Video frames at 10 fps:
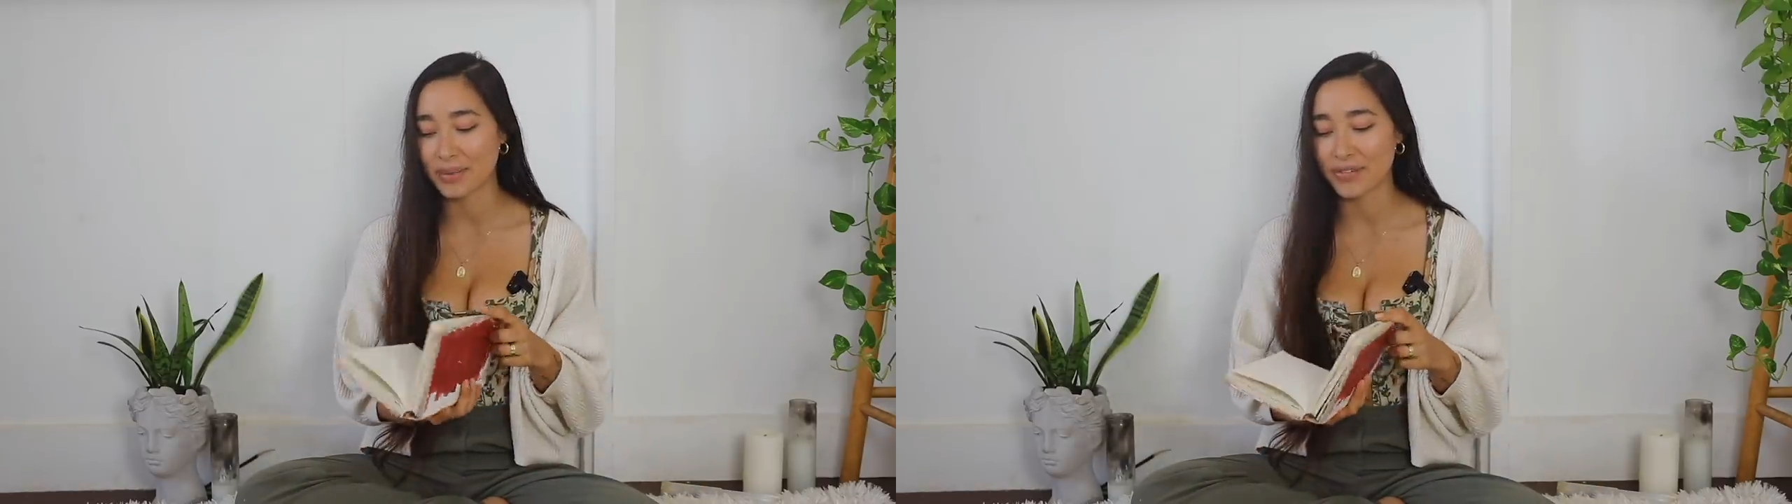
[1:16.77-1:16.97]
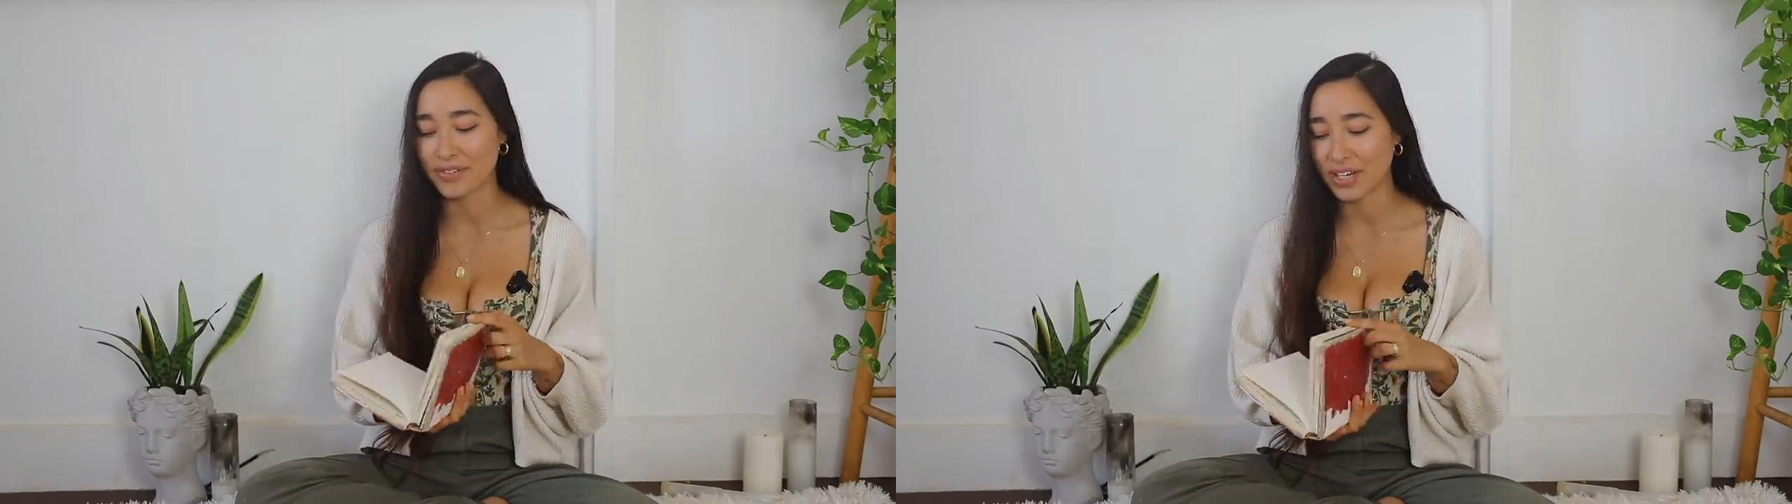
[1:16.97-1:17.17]
in
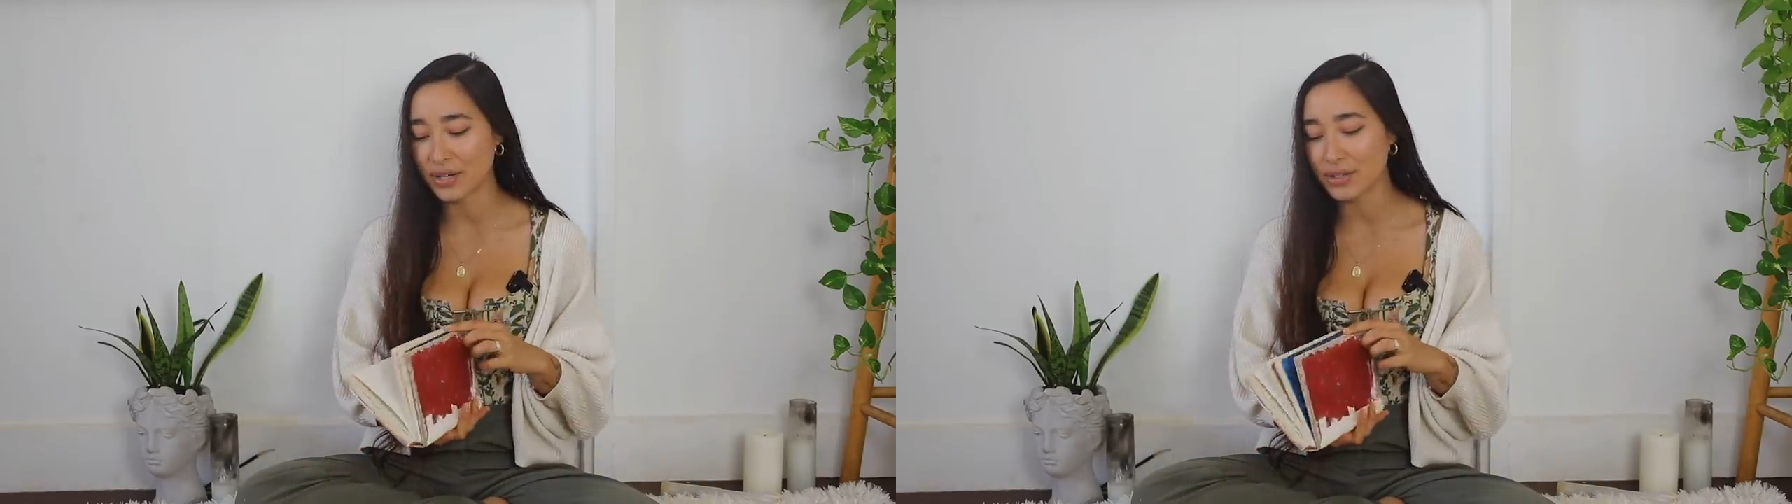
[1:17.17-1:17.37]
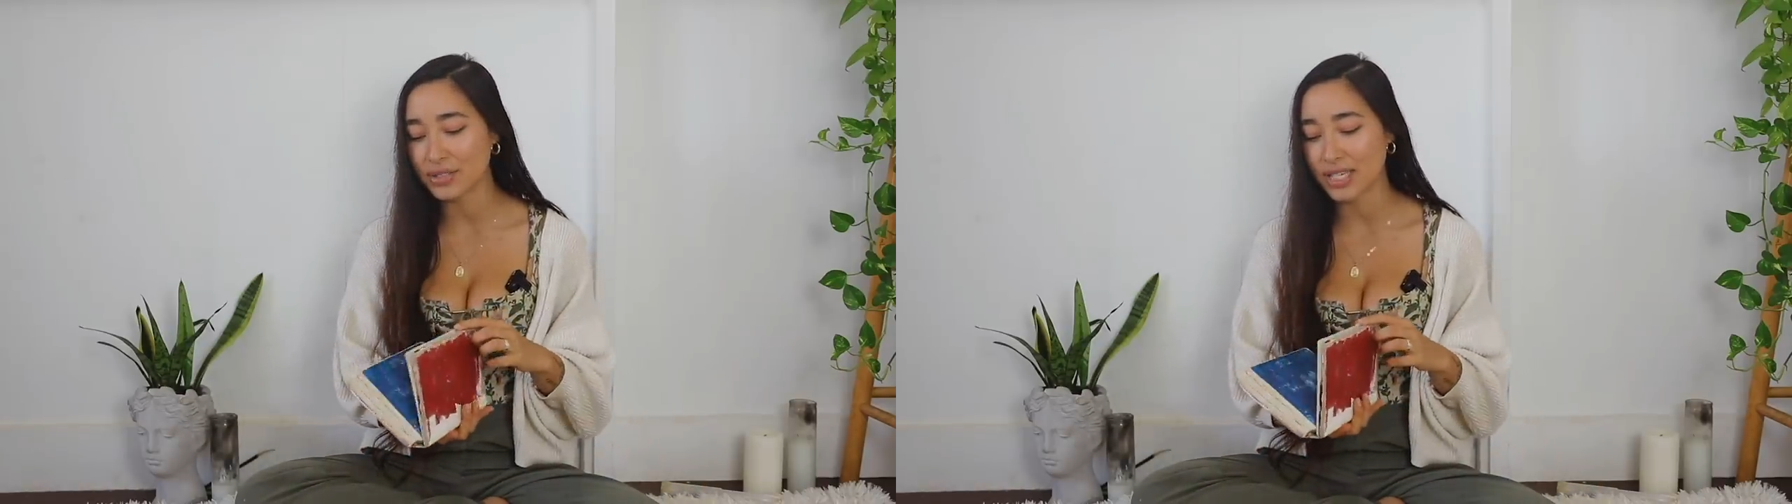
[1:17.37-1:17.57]
my
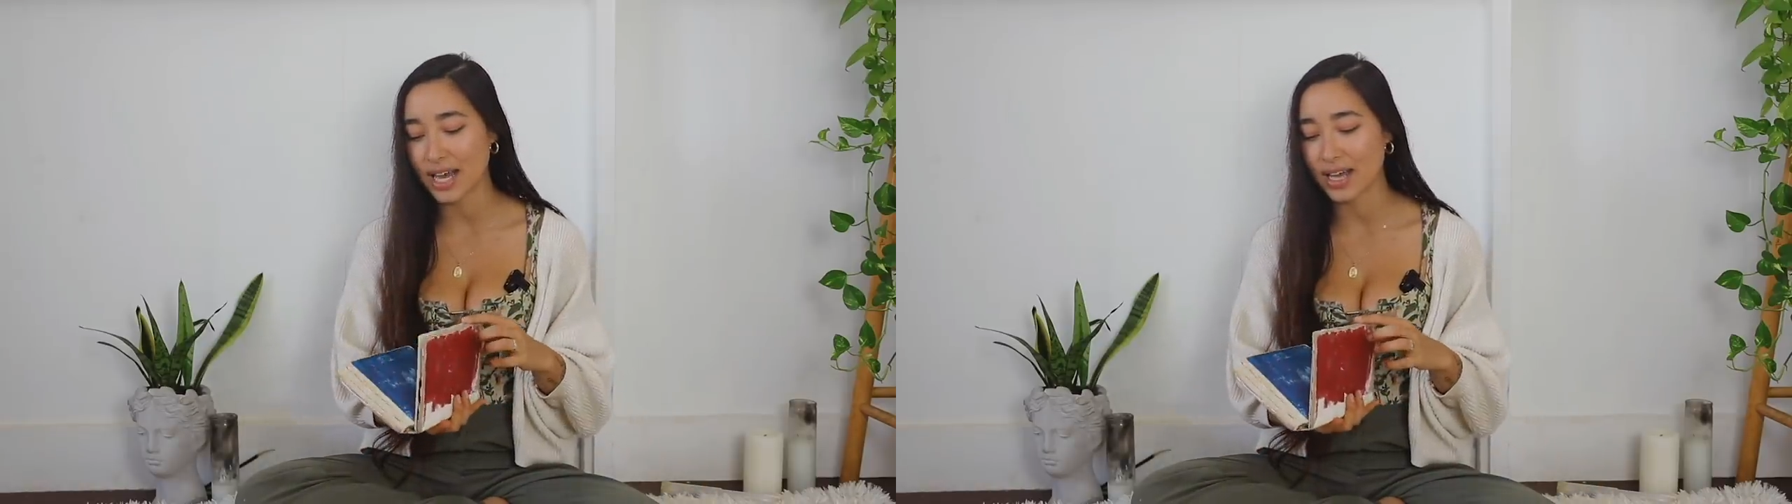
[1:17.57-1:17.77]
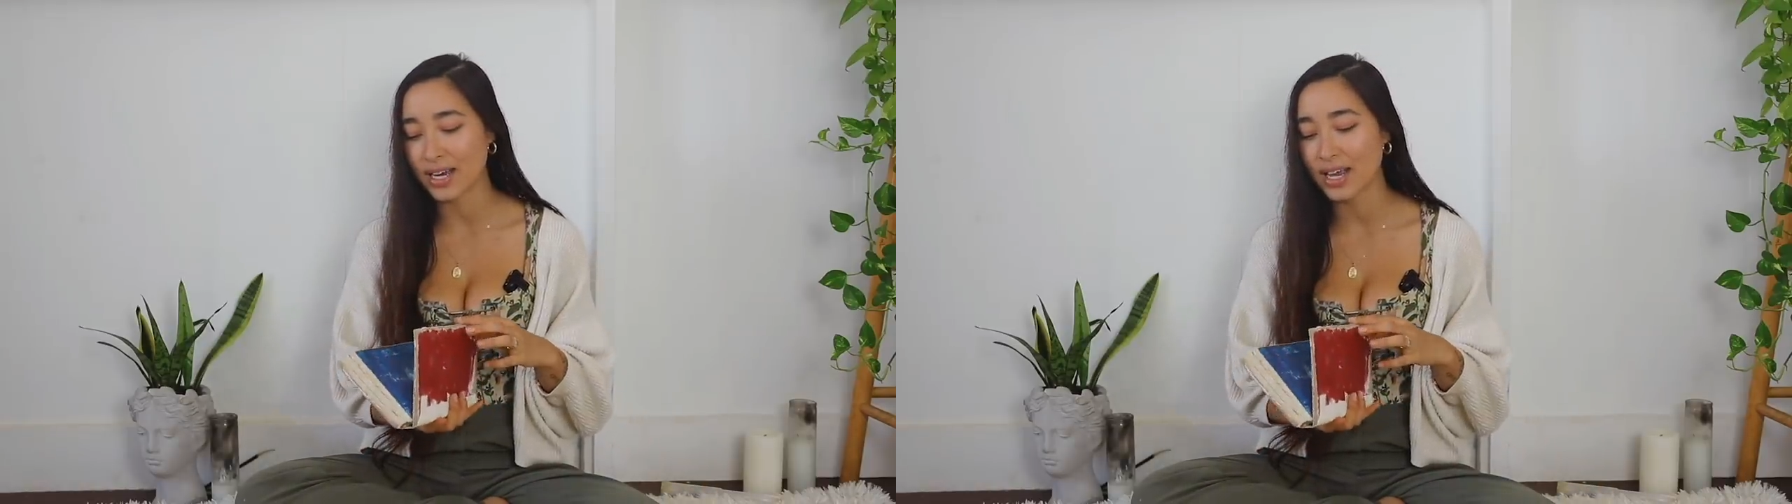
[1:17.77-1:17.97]
videos.
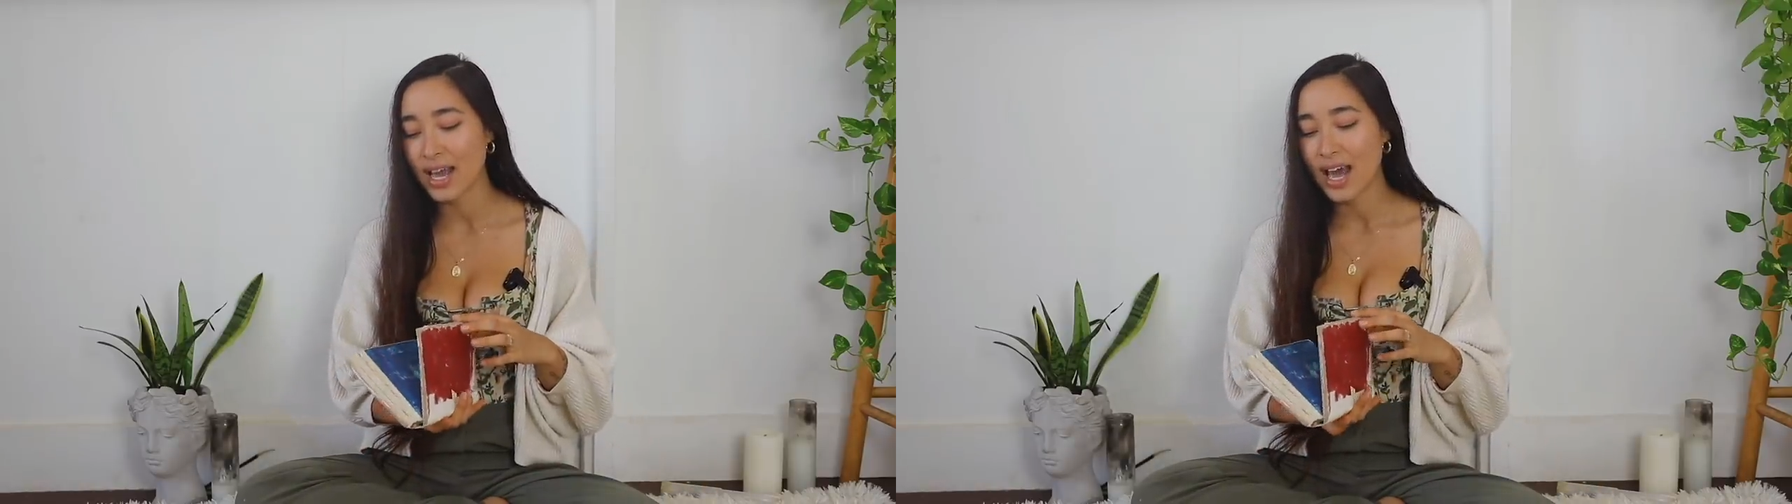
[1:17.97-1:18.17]
And